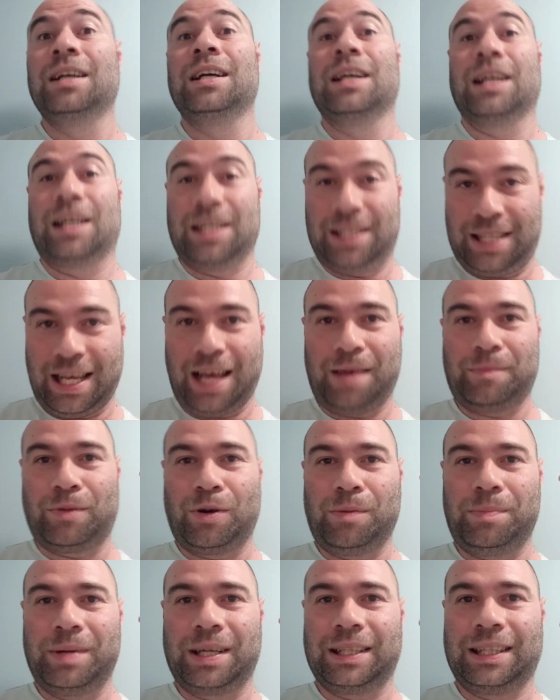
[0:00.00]
because I'm
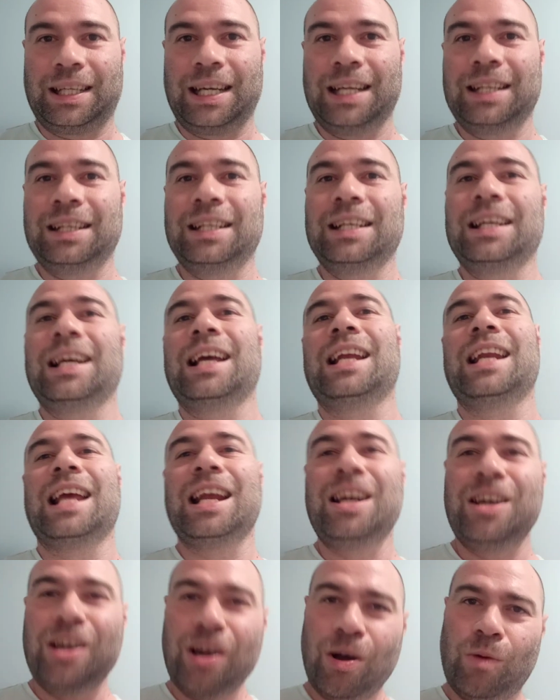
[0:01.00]
Robert Trendy and I
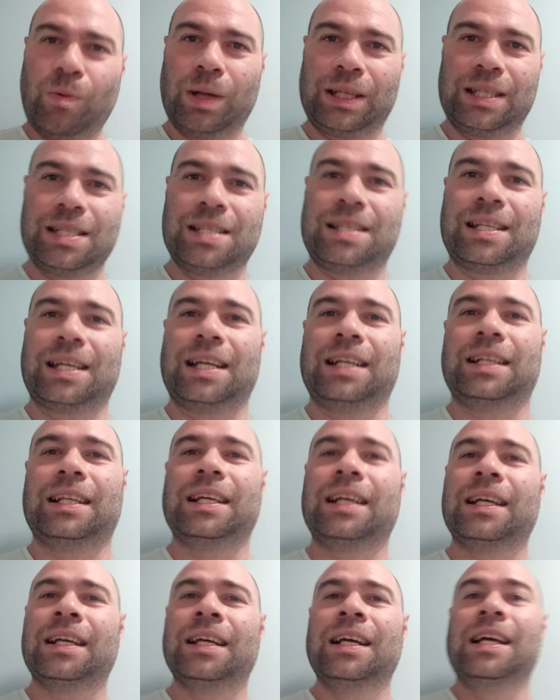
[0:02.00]
know what is
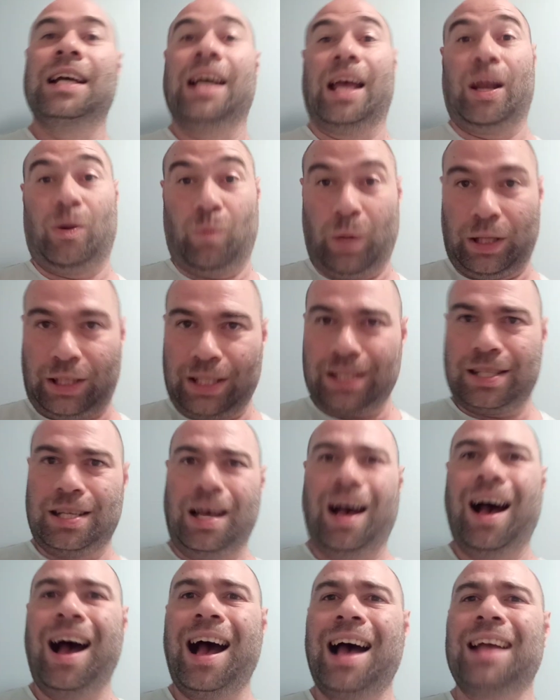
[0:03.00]
trendy and what is
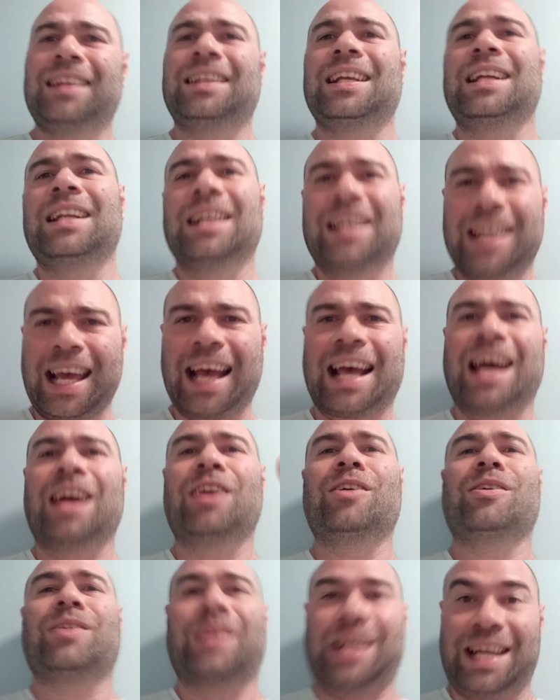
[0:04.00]
hot and Que
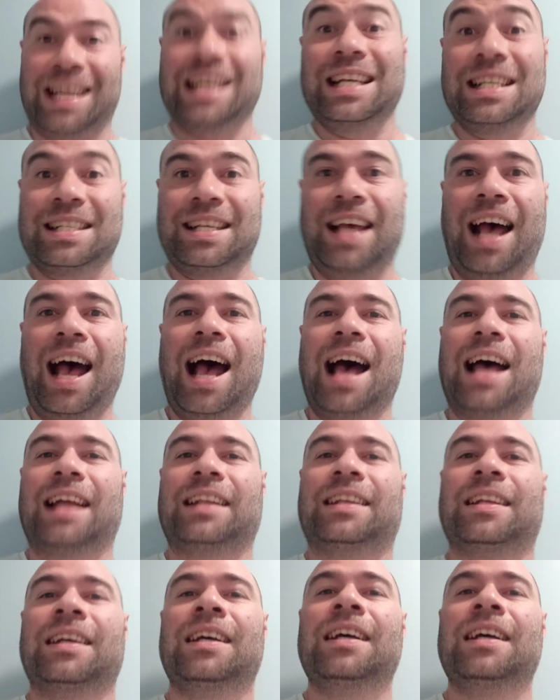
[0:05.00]
Calor is hot.